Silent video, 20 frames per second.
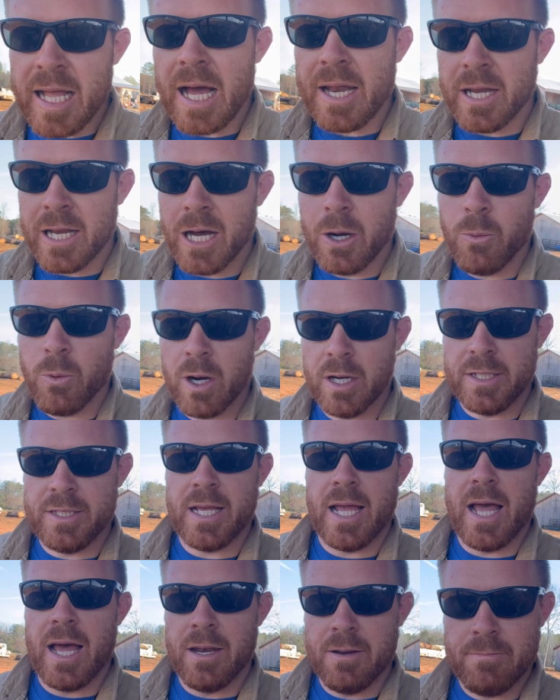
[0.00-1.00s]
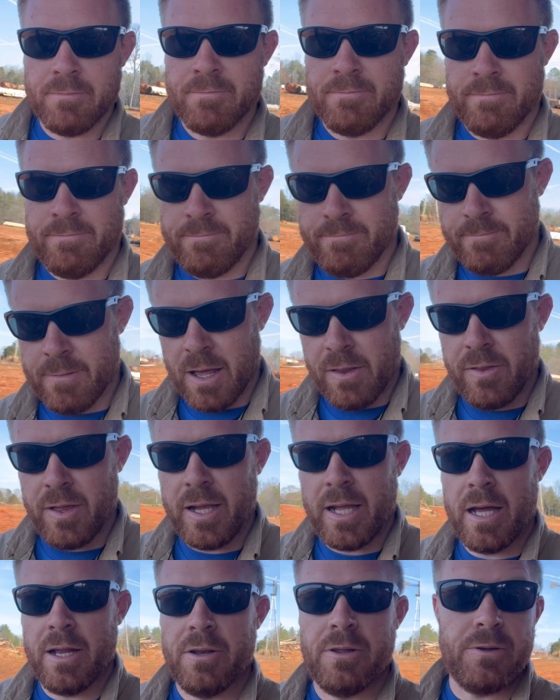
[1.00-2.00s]
I know where it's at. I
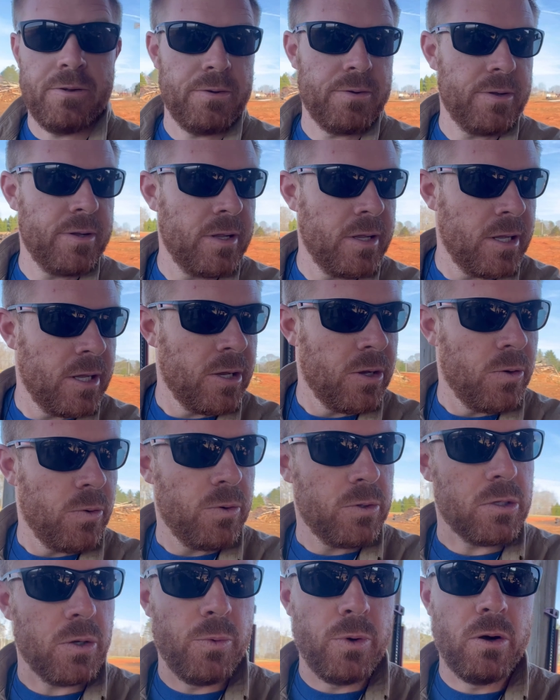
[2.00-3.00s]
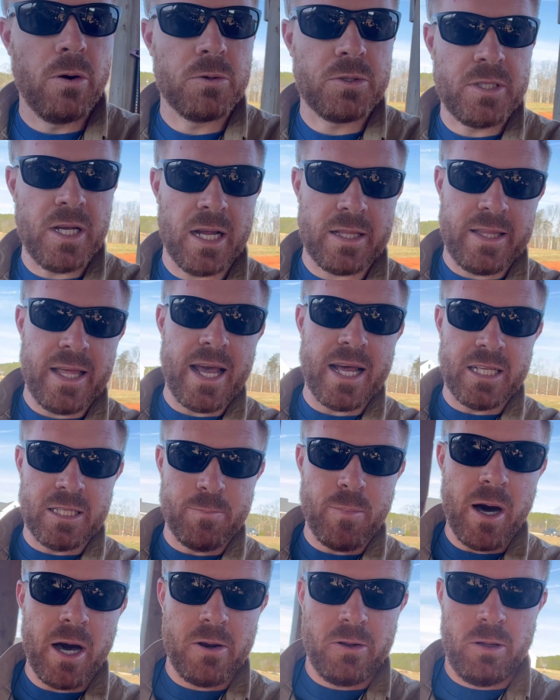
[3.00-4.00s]
think I do. So we're gonna check that
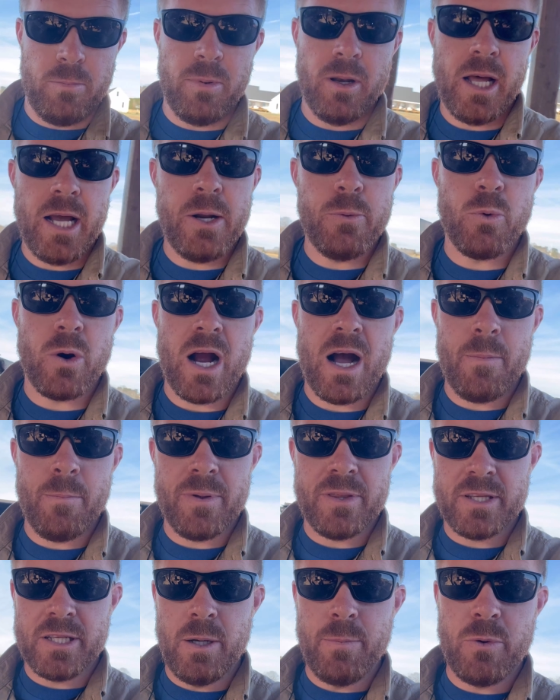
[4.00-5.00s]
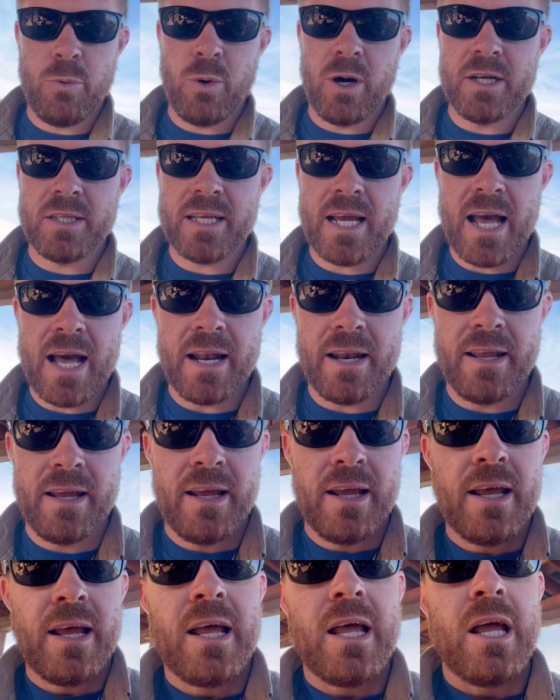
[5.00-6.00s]
spot on the blade where I'm assuming where it's at.
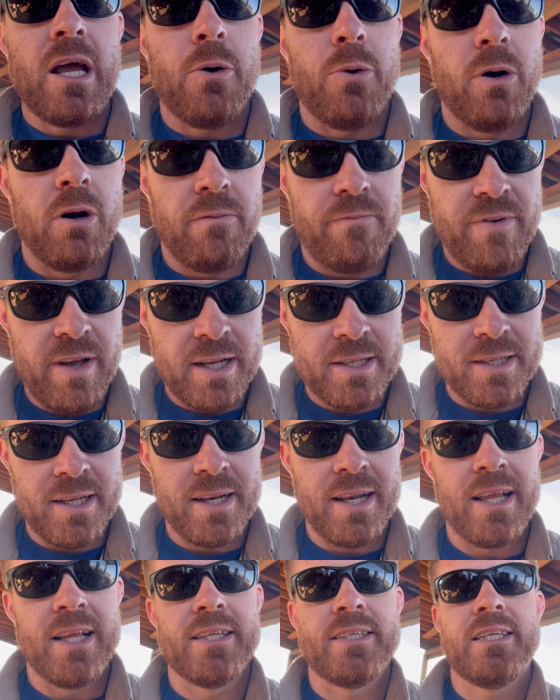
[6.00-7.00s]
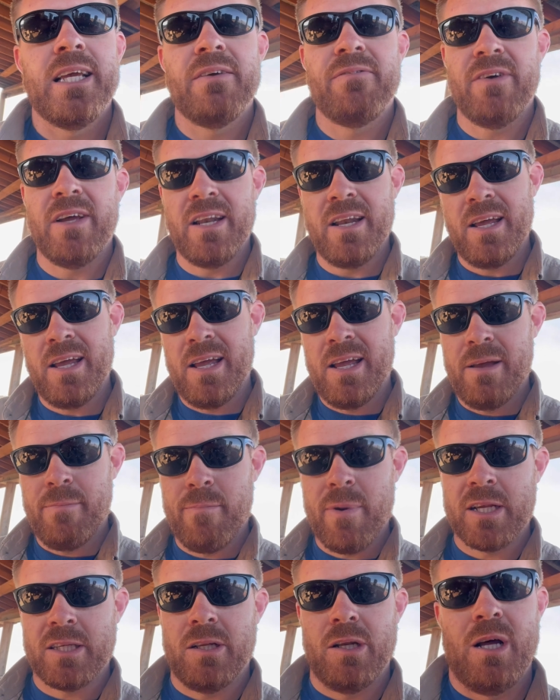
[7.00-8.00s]
We're gonna fix it and see if it
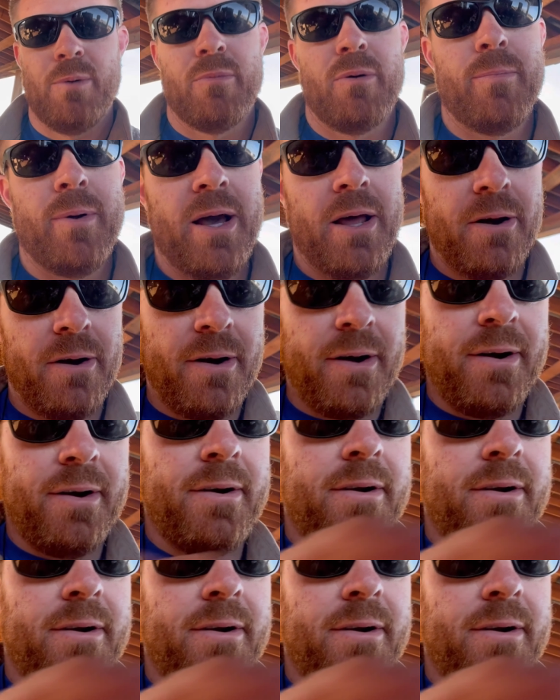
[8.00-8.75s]
makes the lumber better.